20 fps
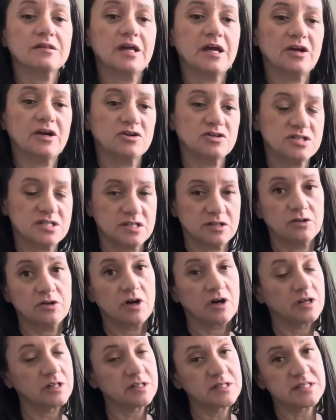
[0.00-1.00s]
They are still
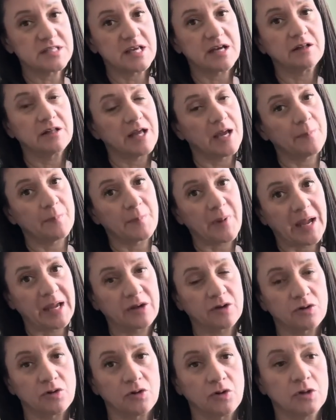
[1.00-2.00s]
on sale at
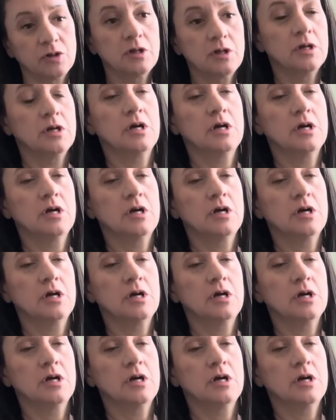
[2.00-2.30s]
Michael.